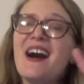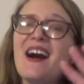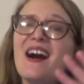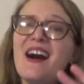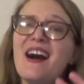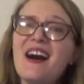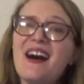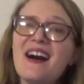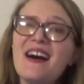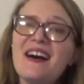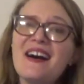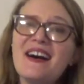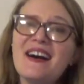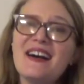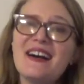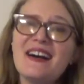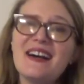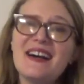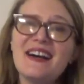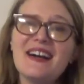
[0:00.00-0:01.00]

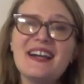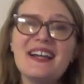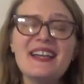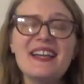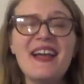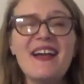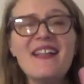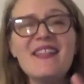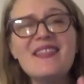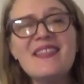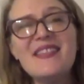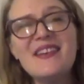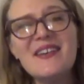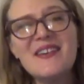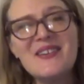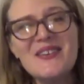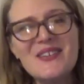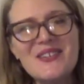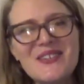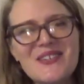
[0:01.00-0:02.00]
Hi,
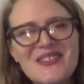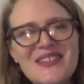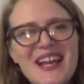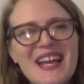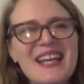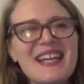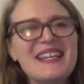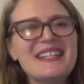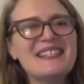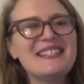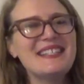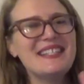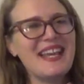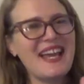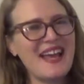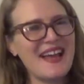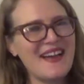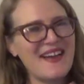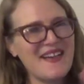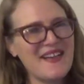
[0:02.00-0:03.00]
hello, and
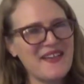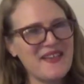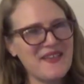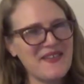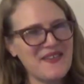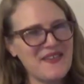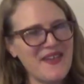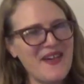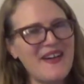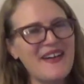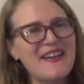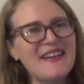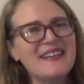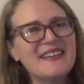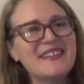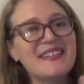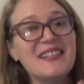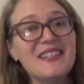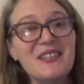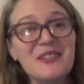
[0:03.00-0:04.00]

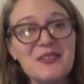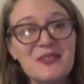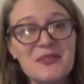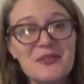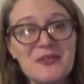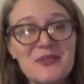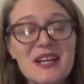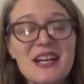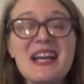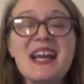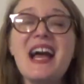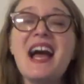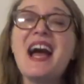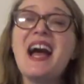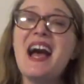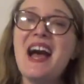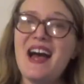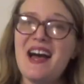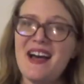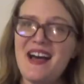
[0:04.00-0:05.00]
how are you?
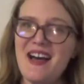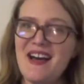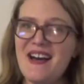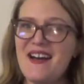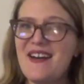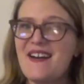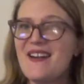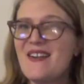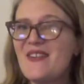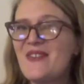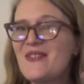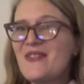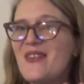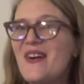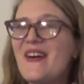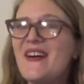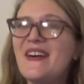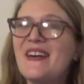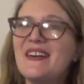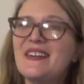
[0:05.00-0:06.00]
How
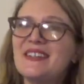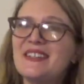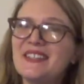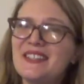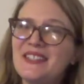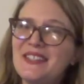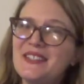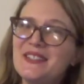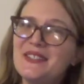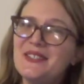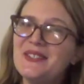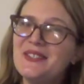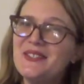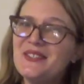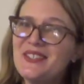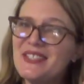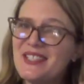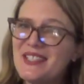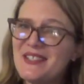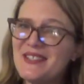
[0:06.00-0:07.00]
are
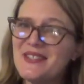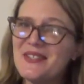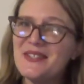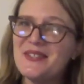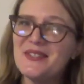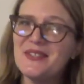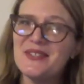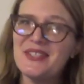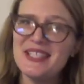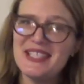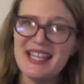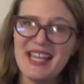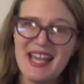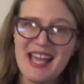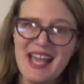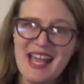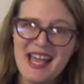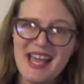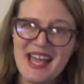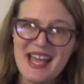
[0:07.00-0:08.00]
you
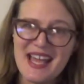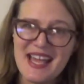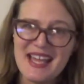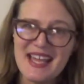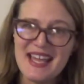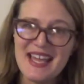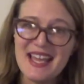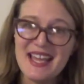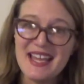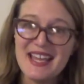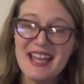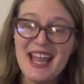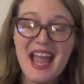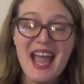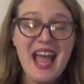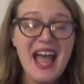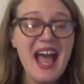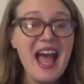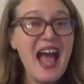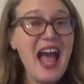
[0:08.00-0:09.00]
today?
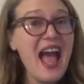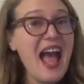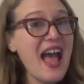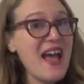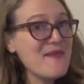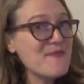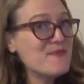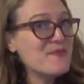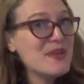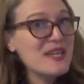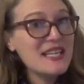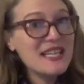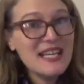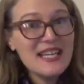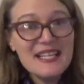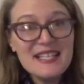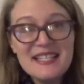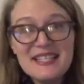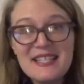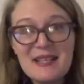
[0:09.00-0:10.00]
big
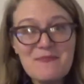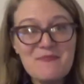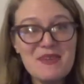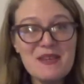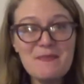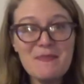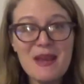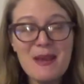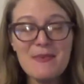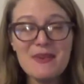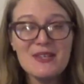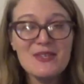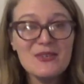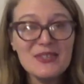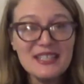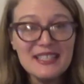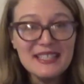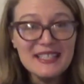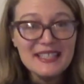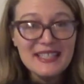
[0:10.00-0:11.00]
kids and big babies,
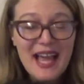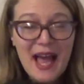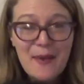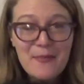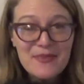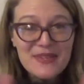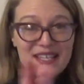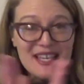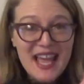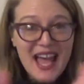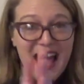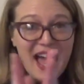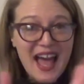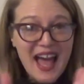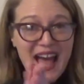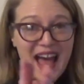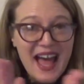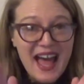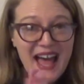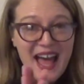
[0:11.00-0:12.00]
you can clap.
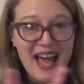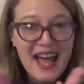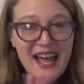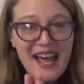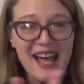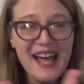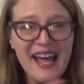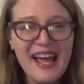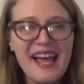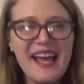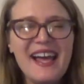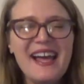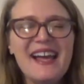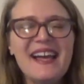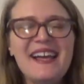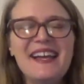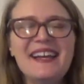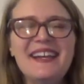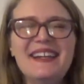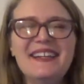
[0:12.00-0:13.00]

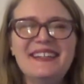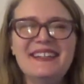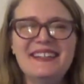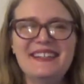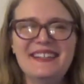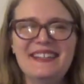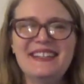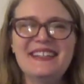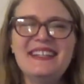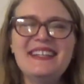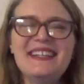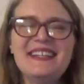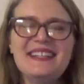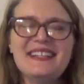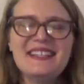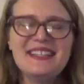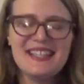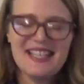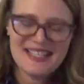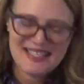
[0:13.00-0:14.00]
Yay!
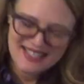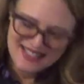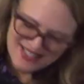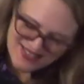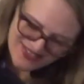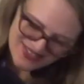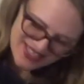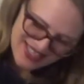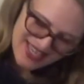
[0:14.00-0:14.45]
Let's do it